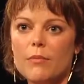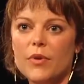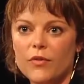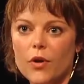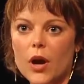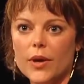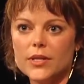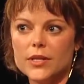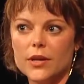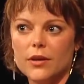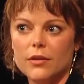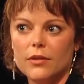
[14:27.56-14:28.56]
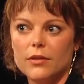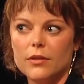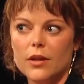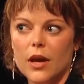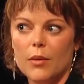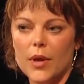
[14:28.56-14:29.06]
before I went to
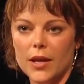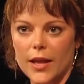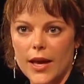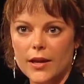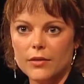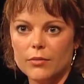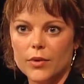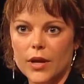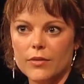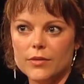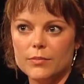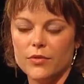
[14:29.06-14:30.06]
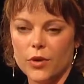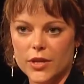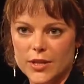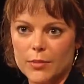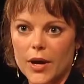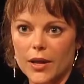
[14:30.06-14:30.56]
LA, before I
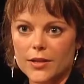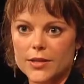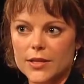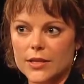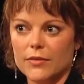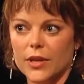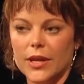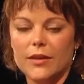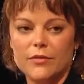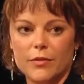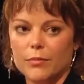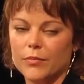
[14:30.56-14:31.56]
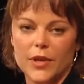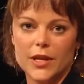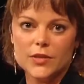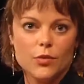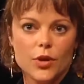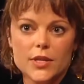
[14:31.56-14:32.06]
done pilot season, I've done that for the
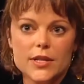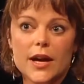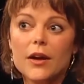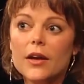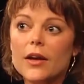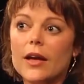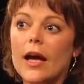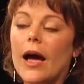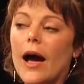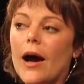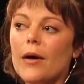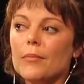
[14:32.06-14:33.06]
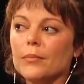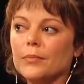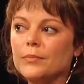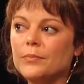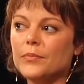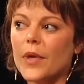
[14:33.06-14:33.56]
last 4 years now.
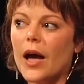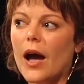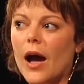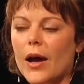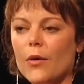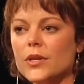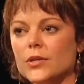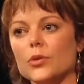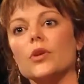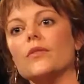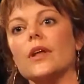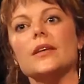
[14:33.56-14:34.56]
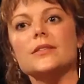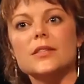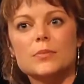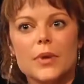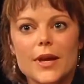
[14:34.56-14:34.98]
I always thought of it as this